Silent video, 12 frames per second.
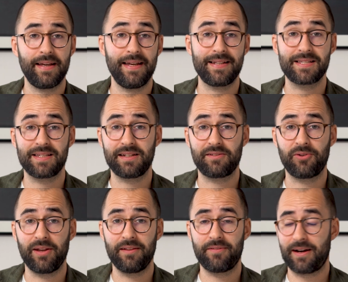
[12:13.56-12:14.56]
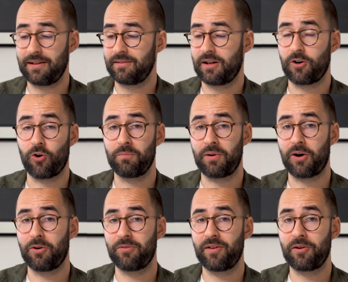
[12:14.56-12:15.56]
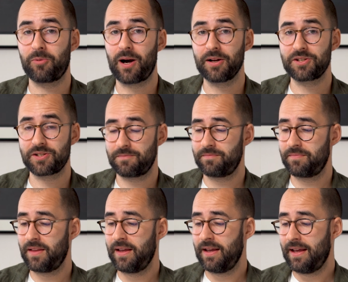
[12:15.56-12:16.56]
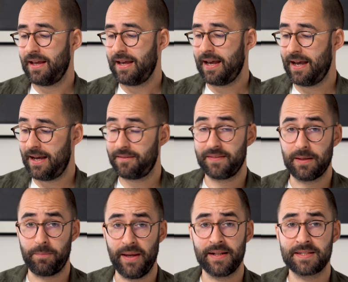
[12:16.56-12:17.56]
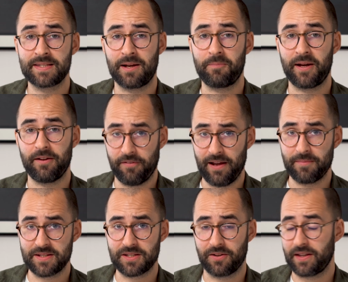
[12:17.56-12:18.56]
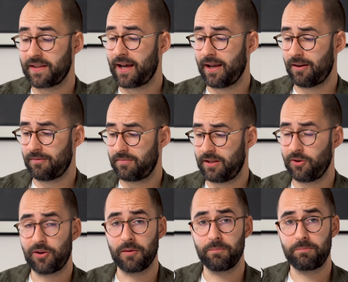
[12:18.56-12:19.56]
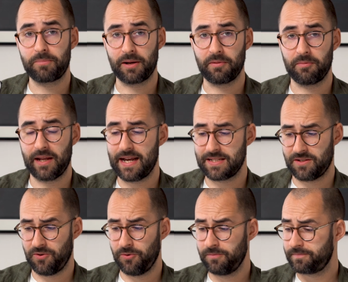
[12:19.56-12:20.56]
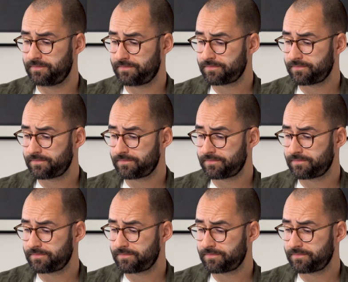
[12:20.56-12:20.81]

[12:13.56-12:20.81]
It's the Triwa Combover watch. Depicts somebody famous on the dial. You can probably guess who.